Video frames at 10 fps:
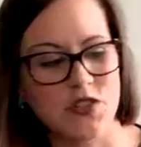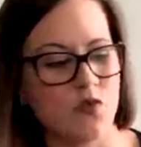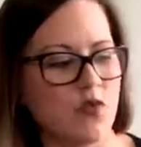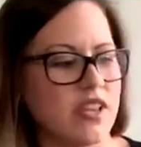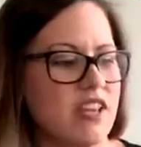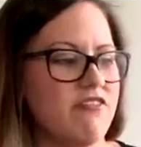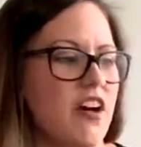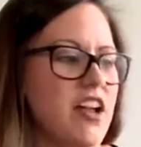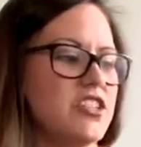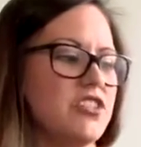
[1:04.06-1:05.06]
is really
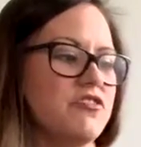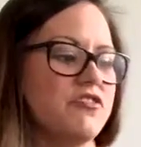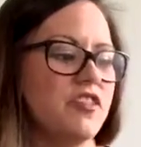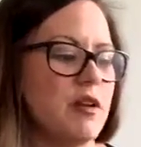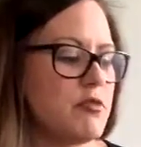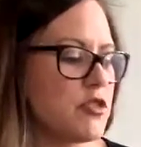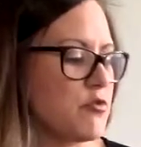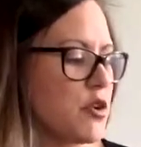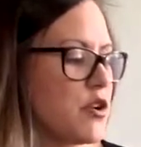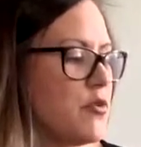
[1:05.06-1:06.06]
fun to flip
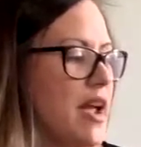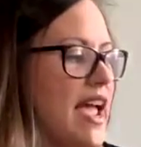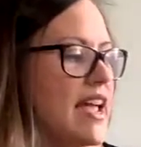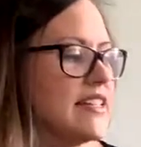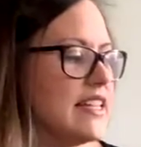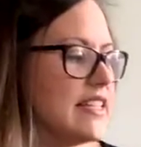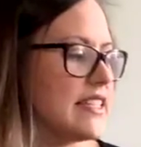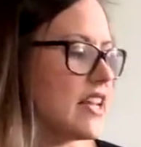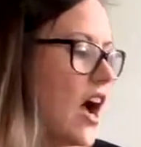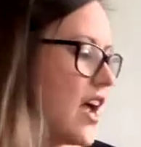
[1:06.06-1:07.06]
through, and
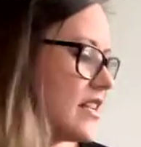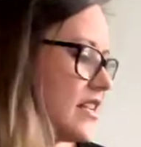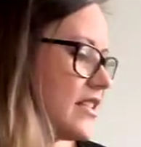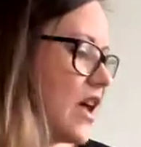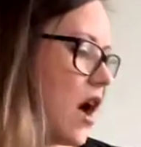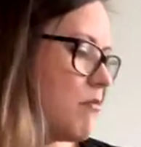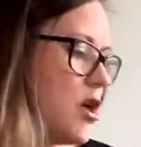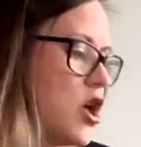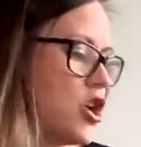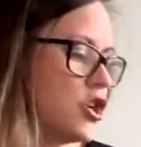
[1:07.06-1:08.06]
it's got some
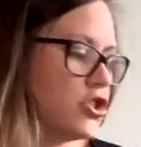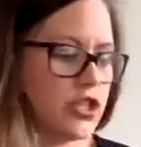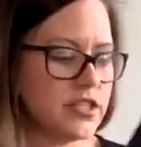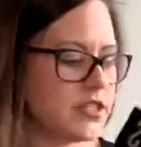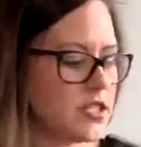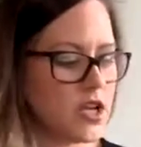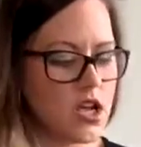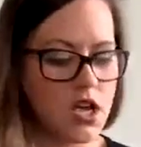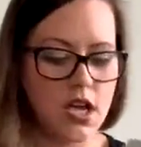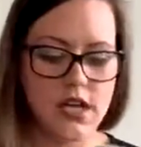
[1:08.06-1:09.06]
just
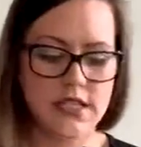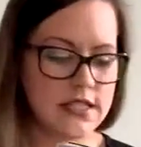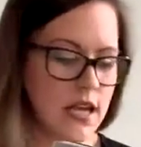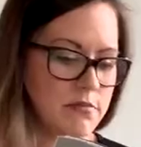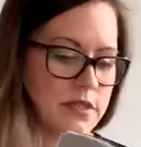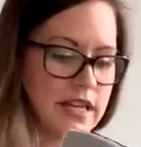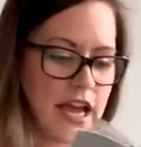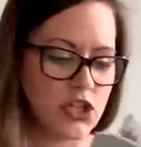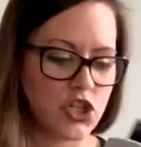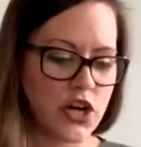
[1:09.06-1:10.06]
tips
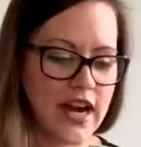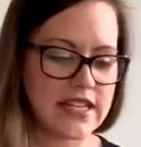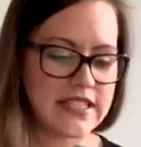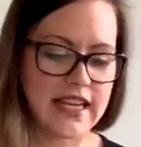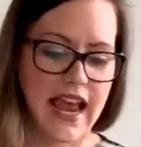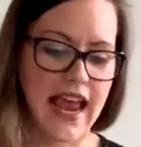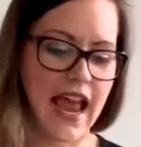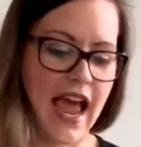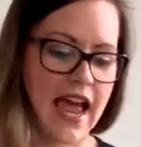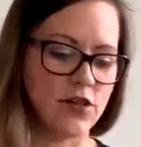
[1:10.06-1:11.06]
and tricks
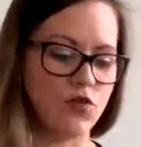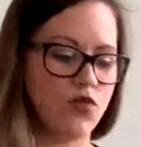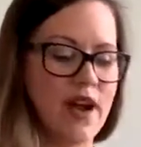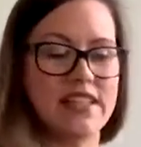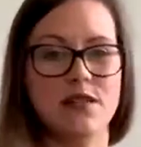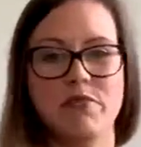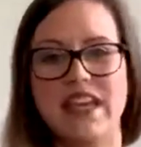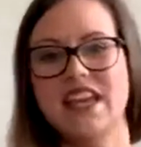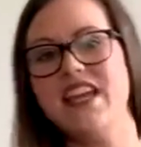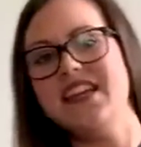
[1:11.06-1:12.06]
and
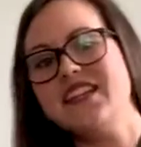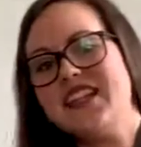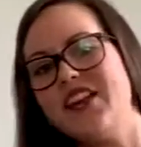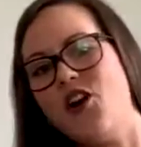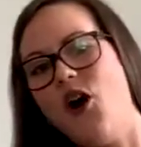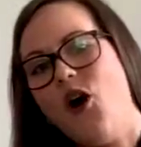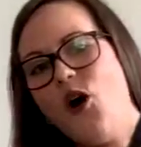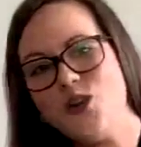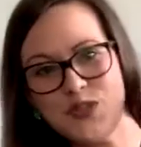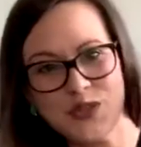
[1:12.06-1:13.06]
recipes and
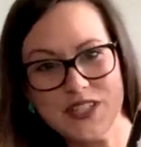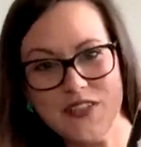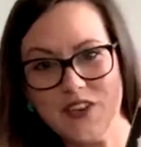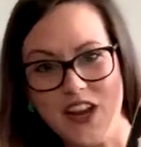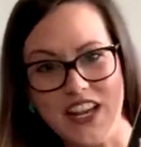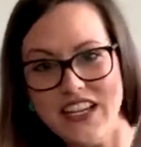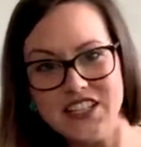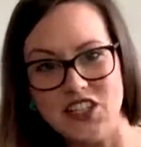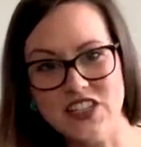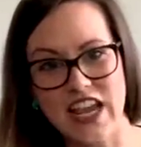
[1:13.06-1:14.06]
all sorts of goodies.
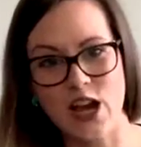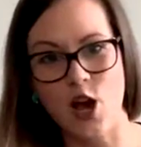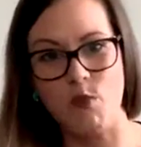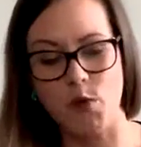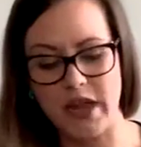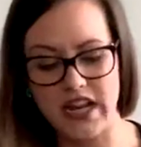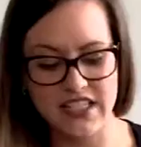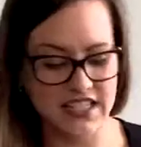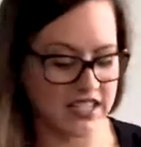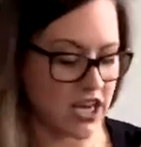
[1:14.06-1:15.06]
So take a couple
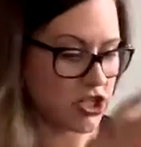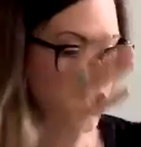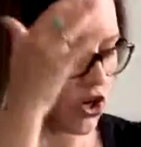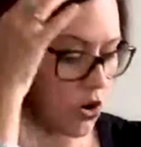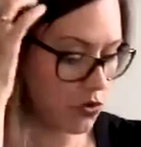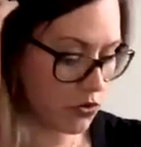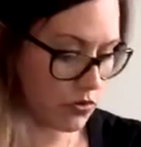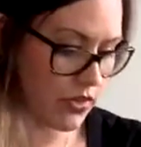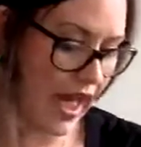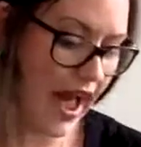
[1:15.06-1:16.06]
minutes to go
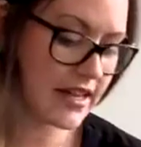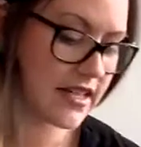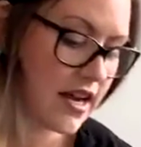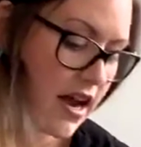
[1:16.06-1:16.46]
through that.